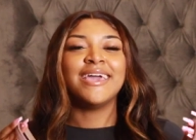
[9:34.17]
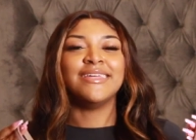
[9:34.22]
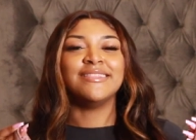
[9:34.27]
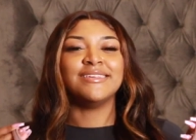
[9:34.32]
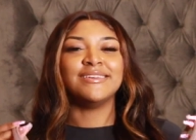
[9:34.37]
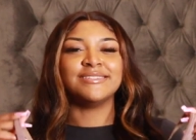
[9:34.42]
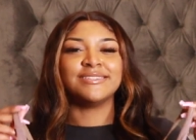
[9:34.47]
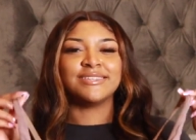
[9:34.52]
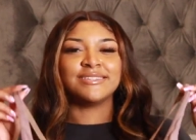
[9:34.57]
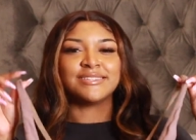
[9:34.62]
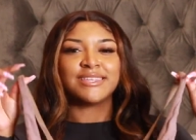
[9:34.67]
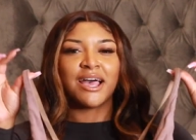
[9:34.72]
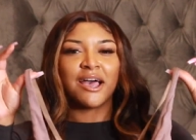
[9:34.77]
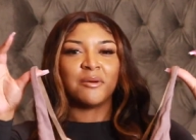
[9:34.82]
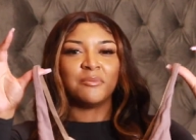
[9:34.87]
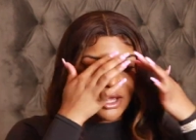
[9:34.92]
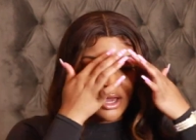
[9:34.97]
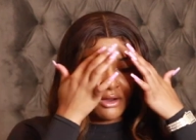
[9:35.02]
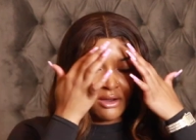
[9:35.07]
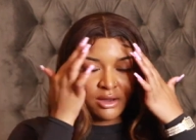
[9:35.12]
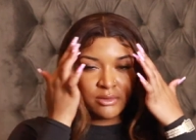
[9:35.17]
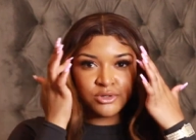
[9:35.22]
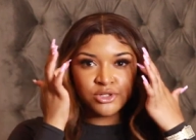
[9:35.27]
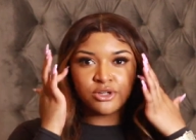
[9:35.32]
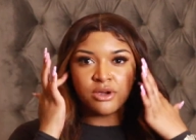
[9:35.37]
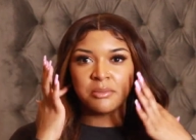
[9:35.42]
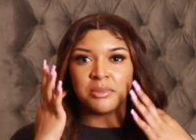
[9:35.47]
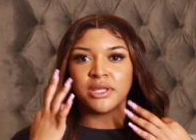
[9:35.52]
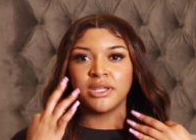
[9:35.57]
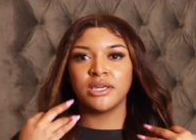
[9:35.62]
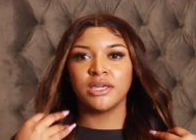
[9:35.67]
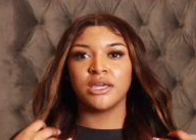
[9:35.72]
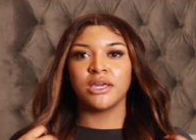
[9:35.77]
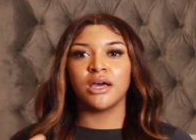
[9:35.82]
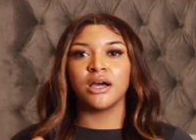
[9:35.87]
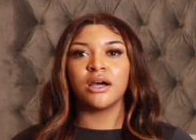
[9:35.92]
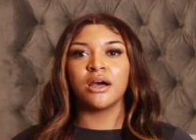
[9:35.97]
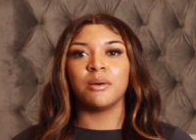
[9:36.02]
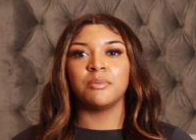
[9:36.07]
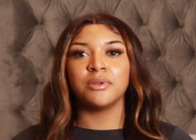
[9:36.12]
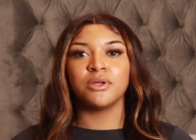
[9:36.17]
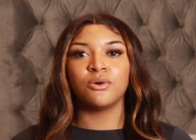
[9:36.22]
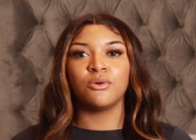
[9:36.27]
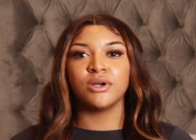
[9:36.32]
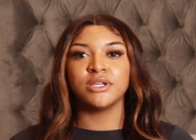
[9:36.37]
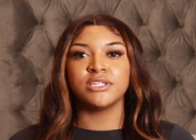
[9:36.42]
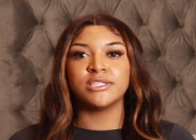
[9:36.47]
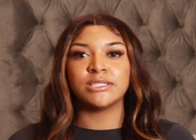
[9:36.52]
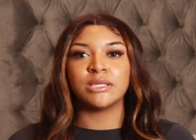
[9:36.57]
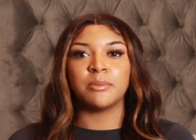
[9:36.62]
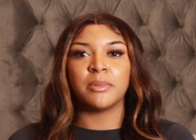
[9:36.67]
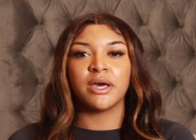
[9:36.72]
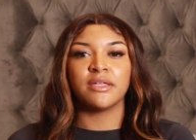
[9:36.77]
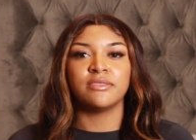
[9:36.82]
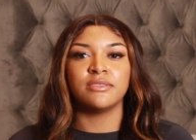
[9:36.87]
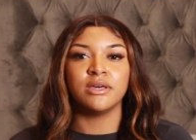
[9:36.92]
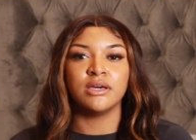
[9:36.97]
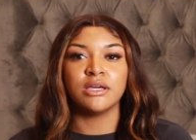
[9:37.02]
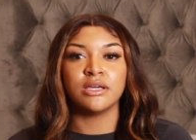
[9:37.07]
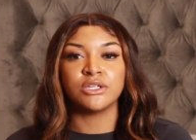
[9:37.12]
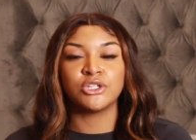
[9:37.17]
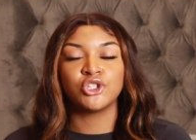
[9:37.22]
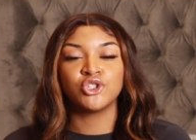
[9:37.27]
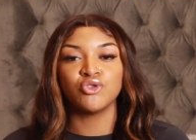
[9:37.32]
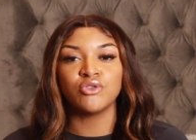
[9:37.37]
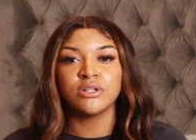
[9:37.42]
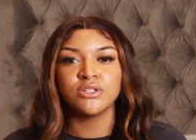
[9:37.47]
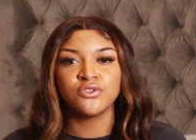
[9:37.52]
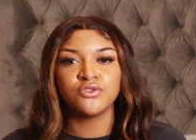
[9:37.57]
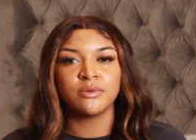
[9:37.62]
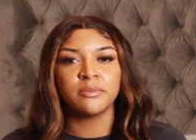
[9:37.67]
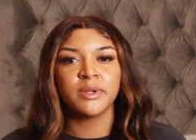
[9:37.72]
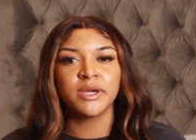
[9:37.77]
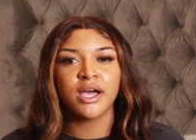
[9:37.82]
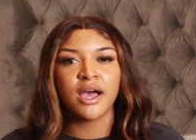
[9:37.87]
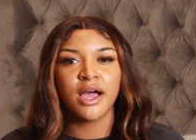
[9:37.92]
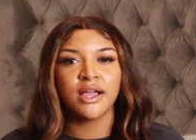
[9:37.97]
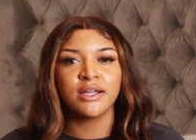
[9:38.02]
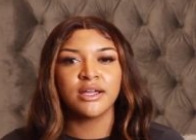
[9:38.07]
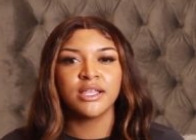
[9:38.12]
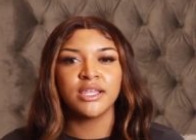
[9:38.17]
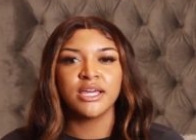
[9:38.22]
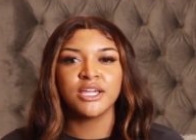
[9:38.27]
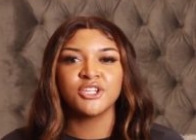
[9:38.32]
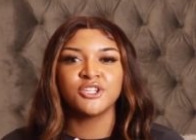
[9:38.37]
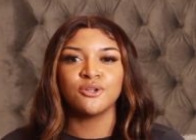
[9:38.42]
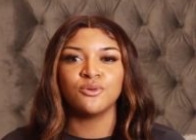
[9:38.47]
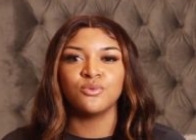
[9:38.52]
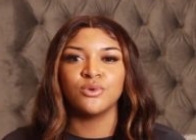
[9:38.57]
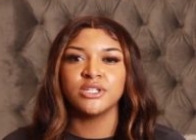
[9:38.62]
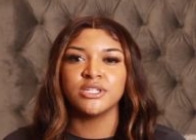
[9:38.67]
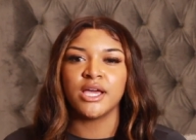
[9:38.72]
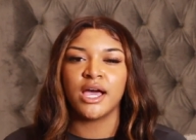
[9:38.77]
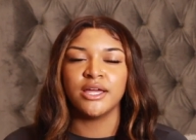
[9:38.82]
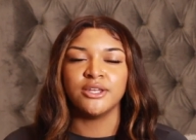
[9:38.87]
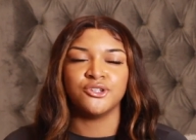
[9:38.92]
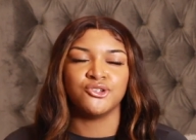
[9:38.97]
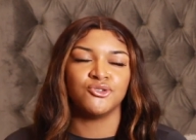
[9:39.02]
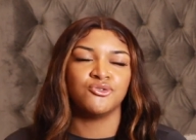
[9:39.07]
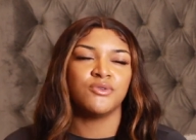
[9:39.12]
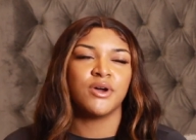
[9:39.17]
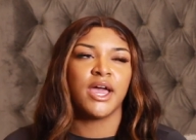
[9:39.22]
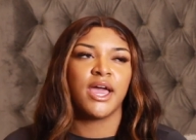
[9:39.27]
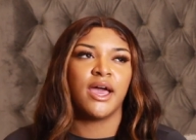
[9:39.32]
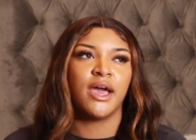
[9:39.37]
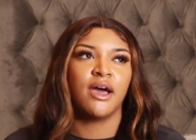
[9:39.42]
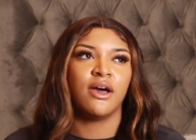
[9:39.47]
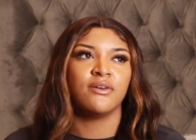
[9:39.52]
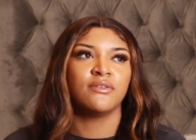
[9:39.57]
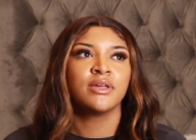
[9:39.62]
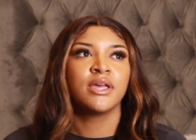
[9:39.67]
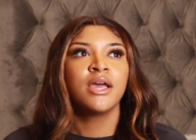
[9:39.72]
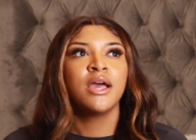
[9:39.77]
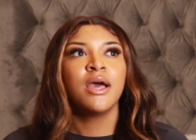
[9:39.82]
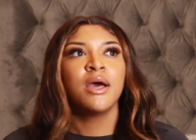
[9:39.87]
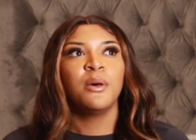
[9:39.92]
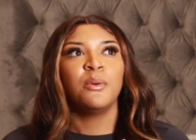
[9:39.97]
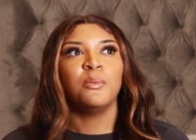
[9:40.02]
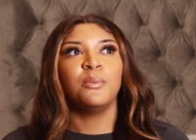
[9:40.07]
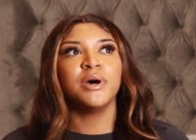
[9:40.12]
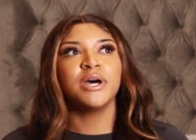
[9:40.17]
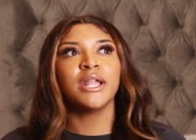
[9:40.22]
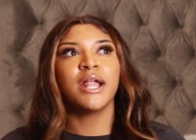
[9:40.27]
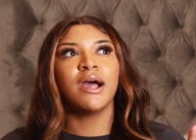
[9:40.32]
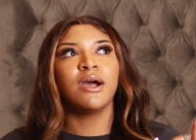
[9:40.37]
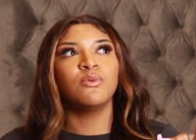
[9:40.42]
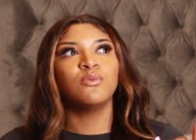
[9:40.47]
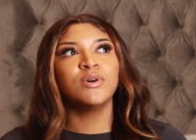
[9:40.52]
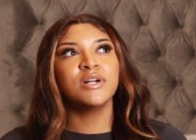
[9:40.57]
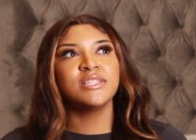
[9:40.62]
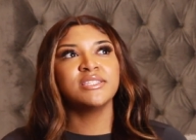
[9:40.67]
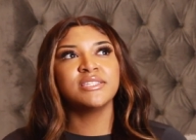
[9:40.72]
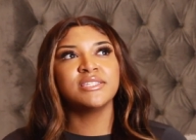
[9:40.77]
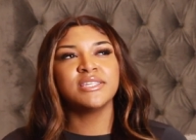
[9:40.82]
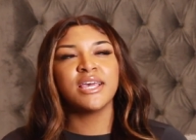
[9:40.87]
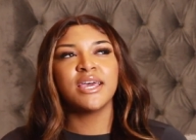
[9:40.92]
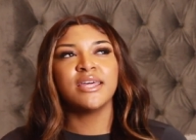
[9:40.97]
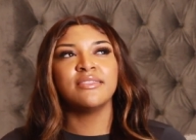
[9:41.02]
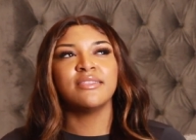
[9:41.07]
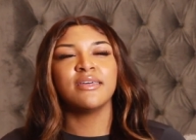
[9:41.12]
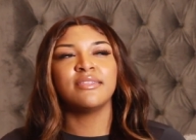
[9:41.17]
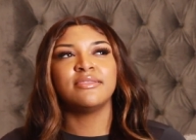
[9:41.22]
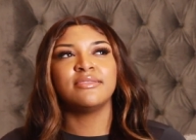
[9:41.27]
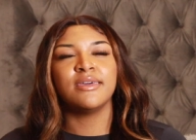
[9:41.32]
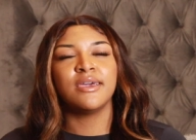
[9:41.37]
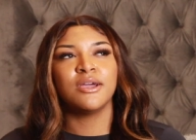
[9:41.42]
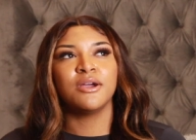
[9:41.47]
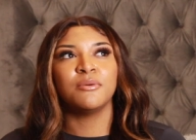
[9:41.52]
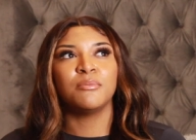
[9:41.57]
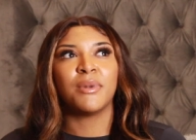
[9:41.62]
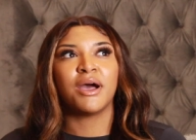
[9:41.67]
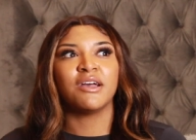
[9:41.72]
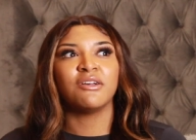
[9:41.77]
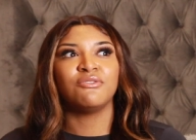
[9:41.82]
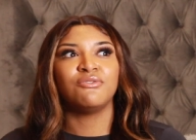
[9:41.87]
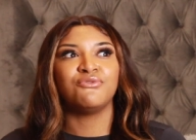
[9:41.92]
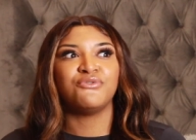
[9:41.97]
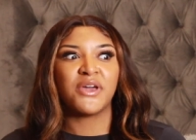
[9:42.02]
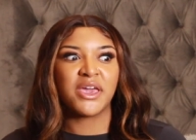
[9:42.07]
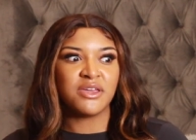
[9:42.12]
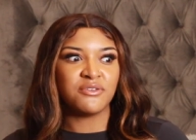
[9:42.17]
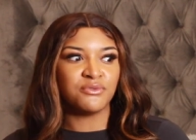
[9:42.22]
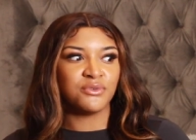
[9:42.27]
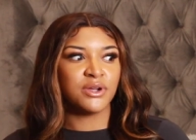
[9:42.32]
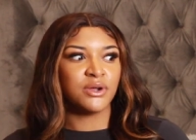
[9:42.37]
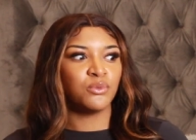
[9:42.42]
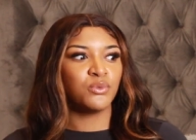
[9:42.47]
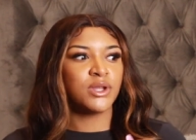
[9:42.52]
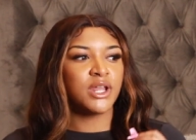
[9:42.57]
in these designs. Now, I'm sure I'm going to get a couple of questions about the shorts from the cotton collection, which I do have but I wouldn't say that they're my favorite.